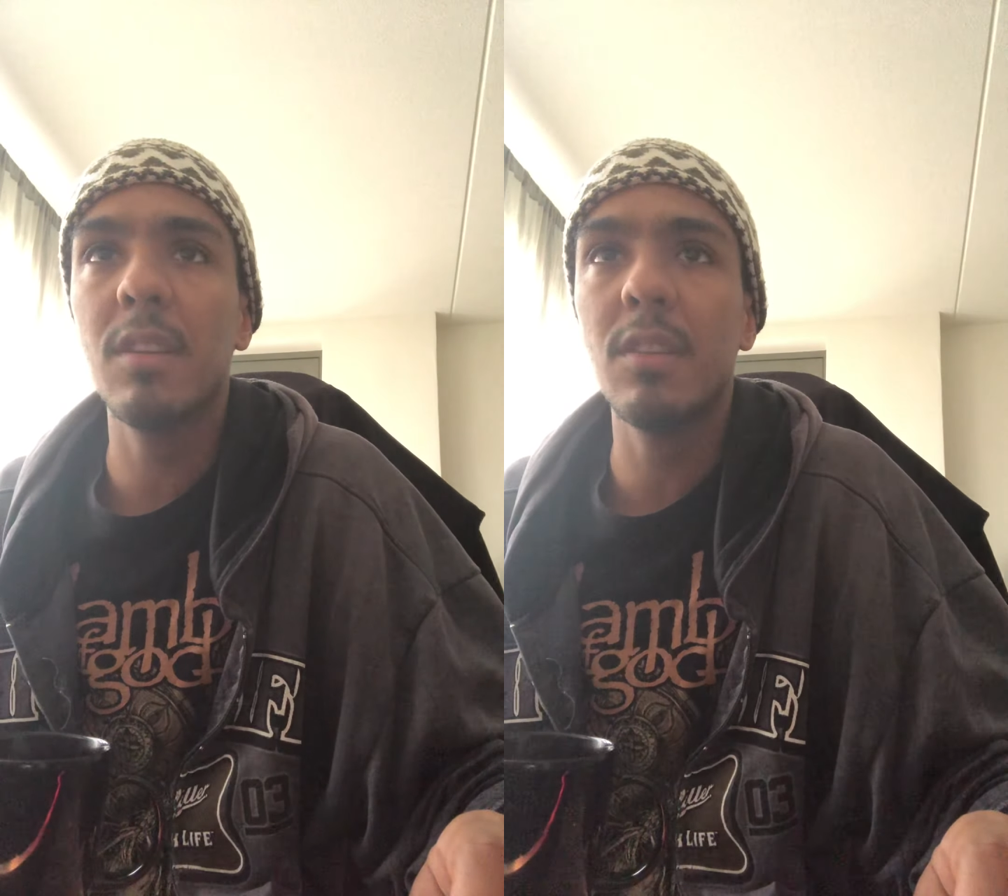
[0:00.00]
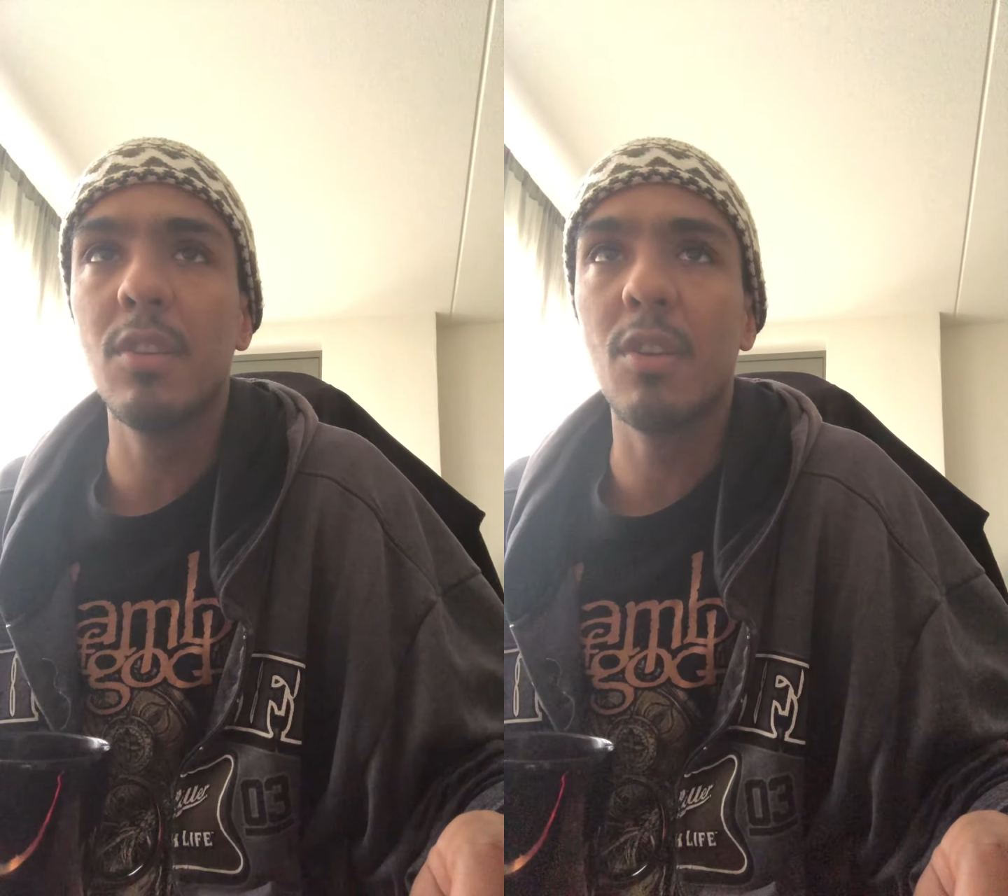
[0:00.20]

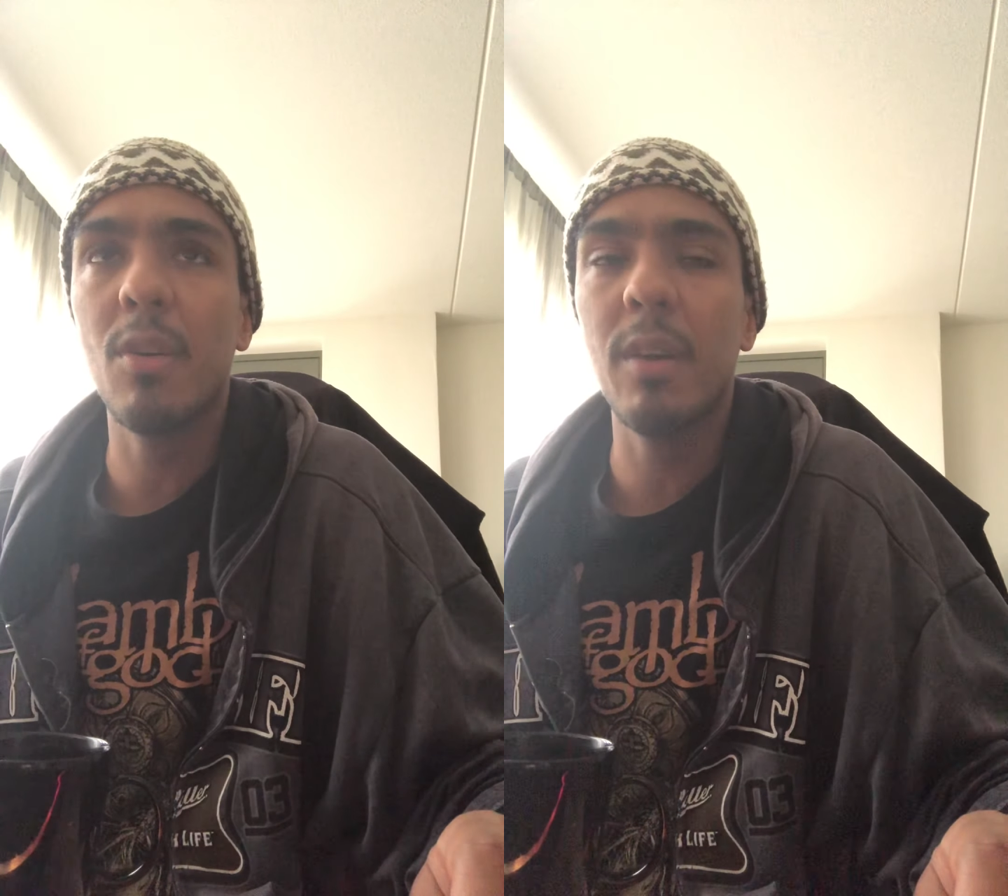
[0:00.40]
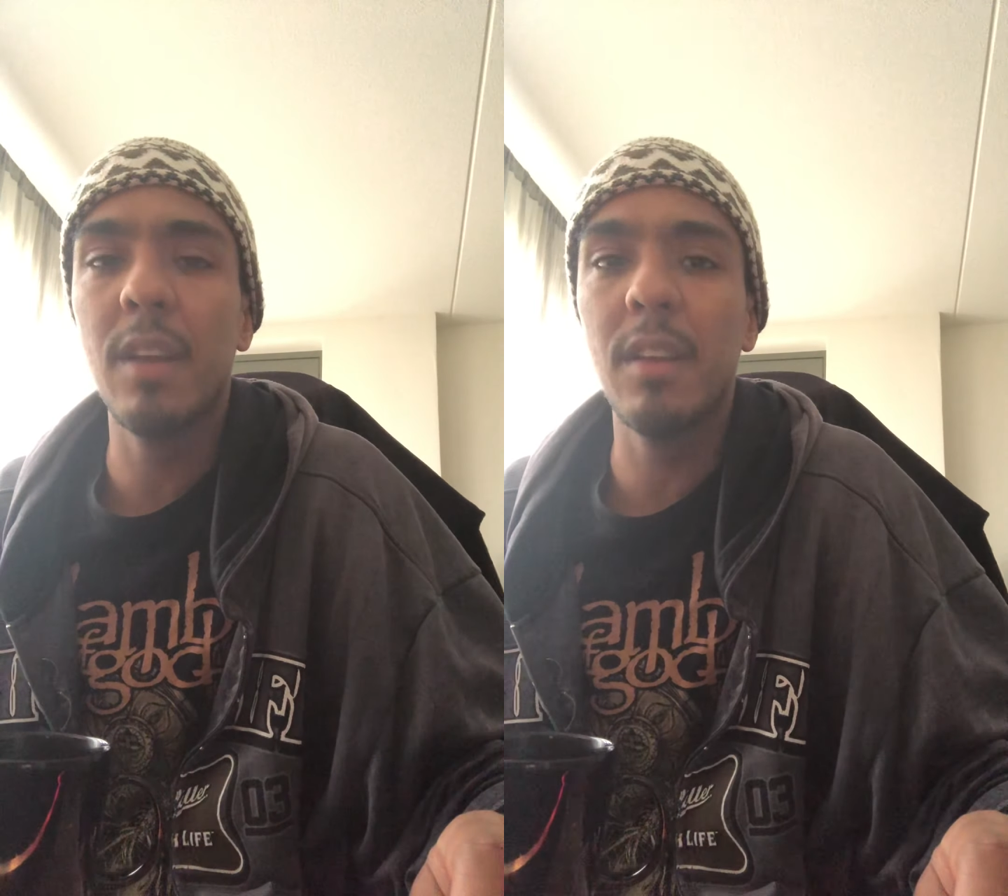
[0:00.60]
you
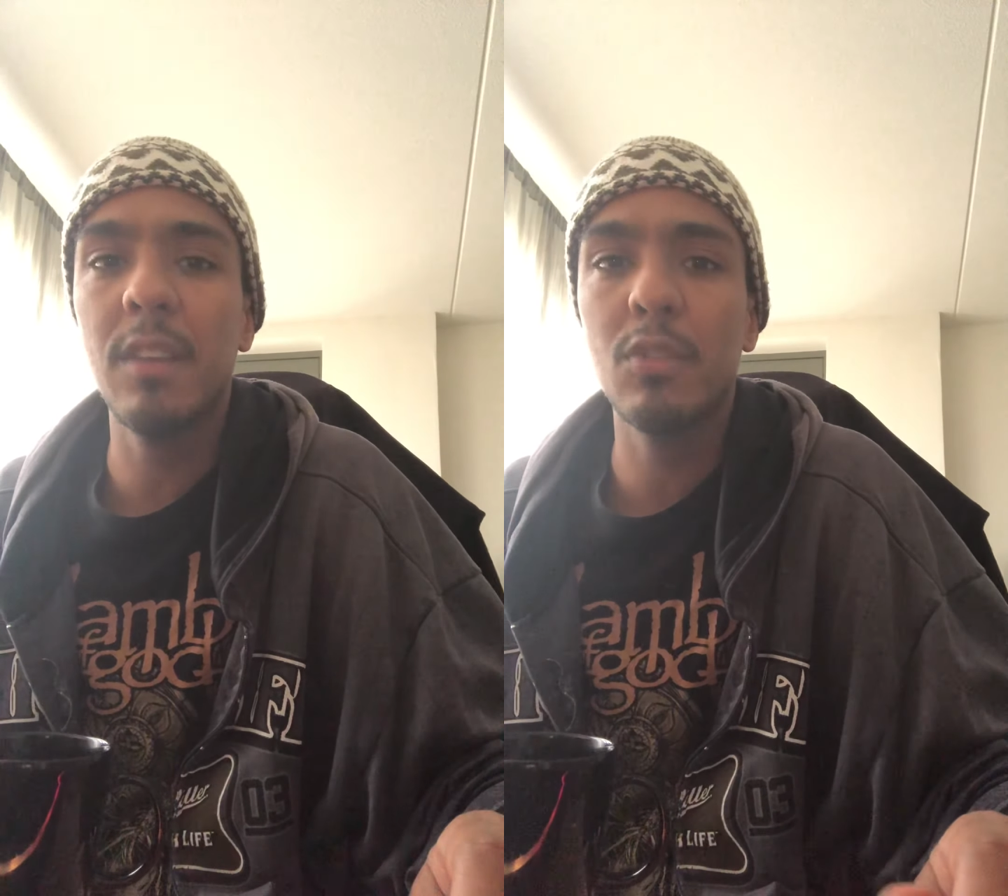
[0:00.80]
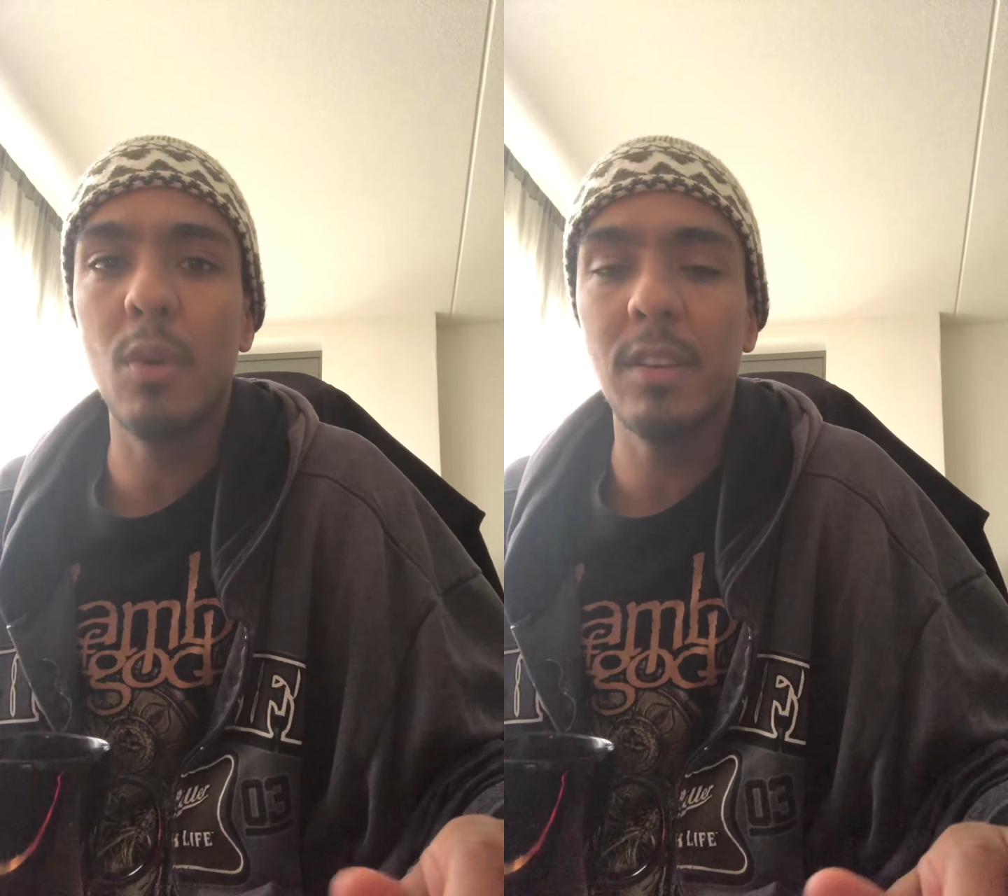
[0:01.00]
know,
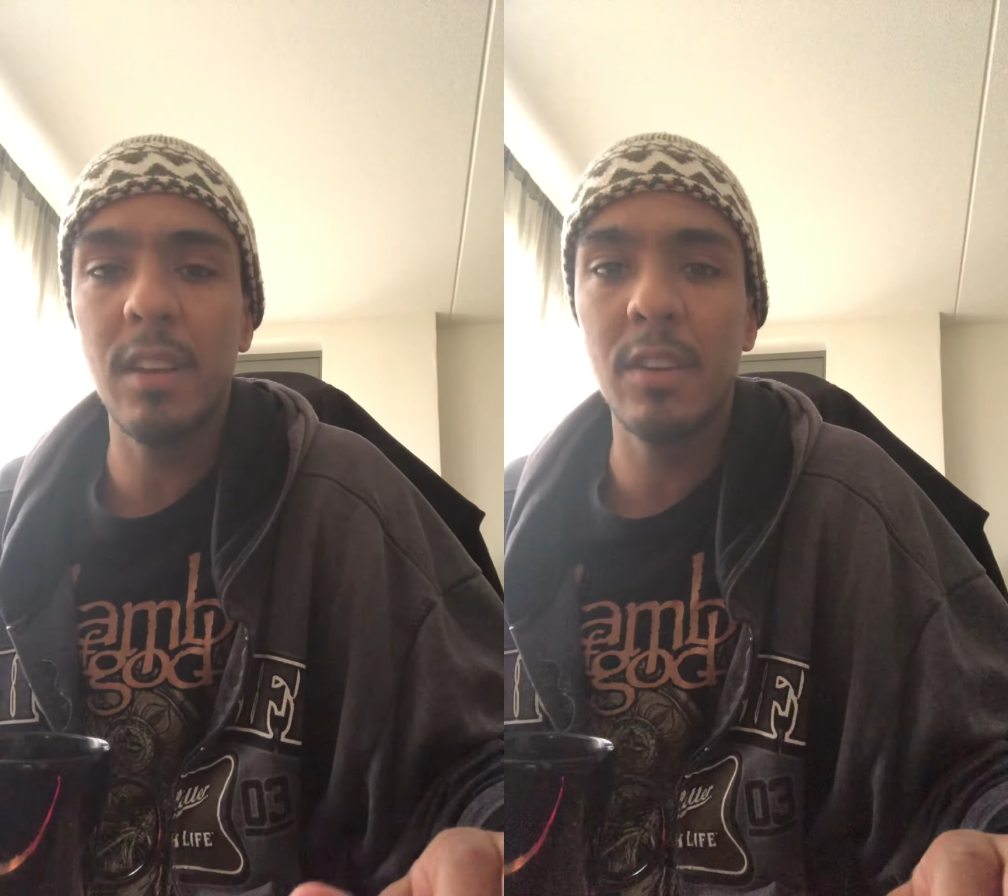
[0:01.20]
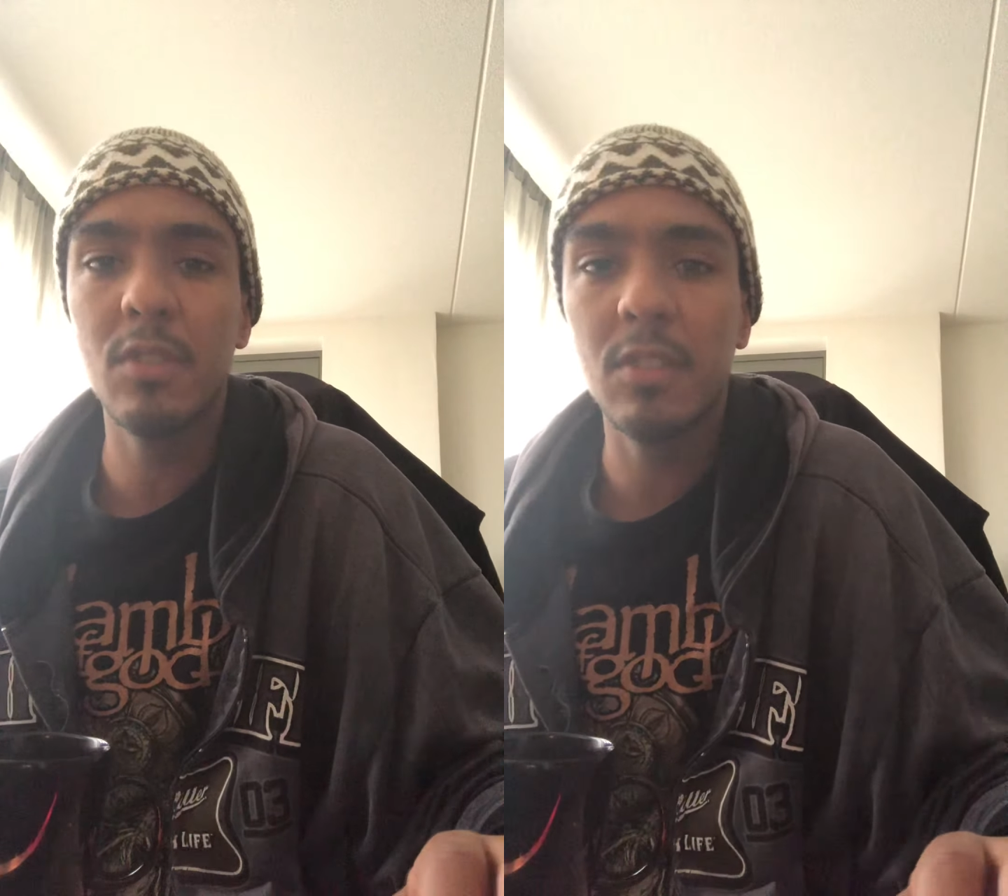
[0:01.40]
is quite
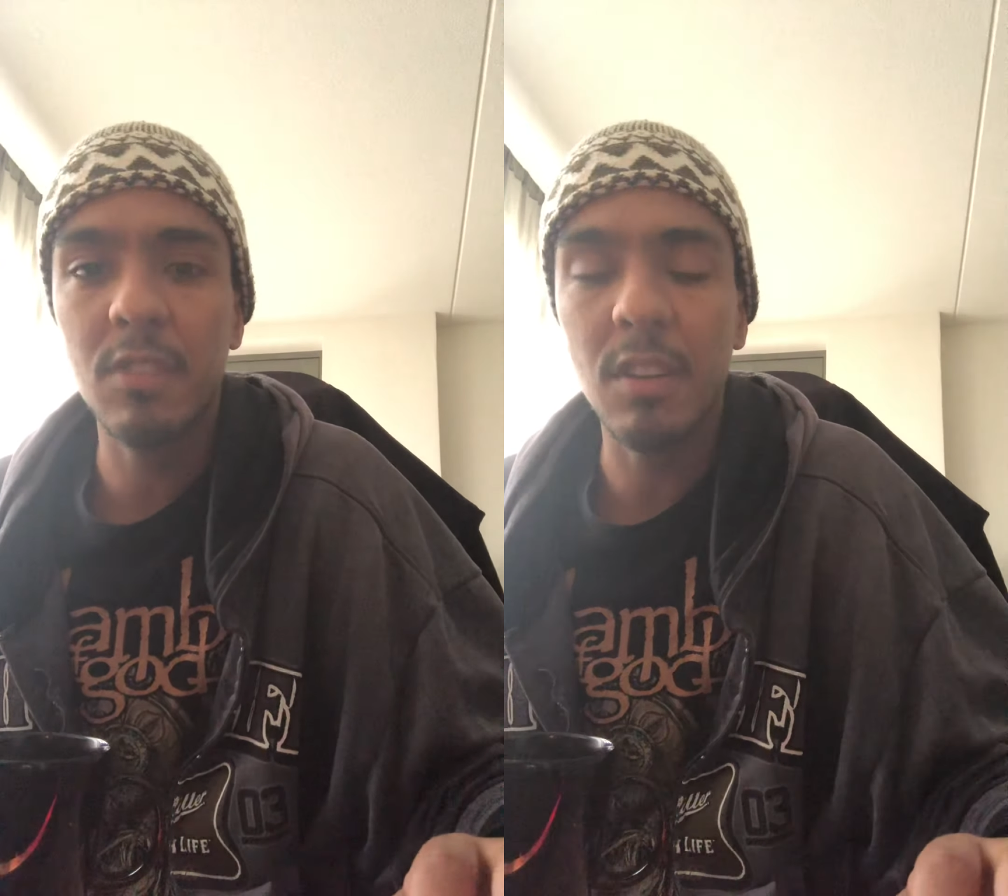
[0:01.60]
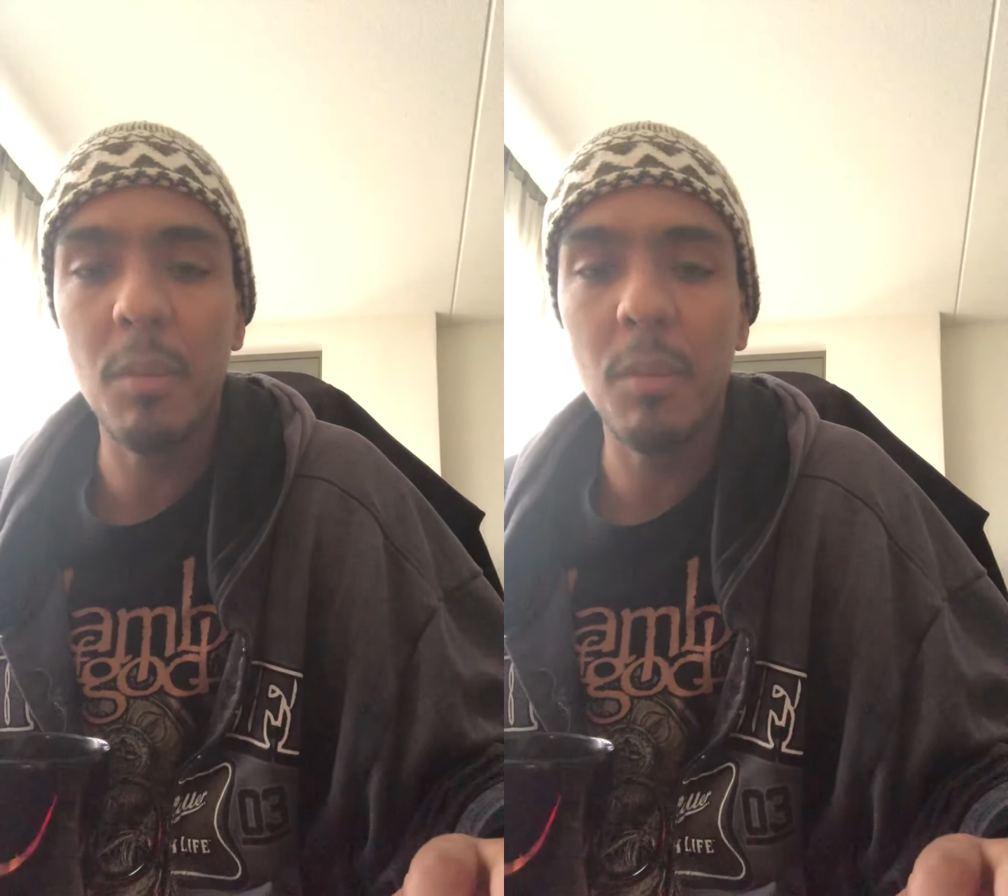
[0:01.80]
interesting.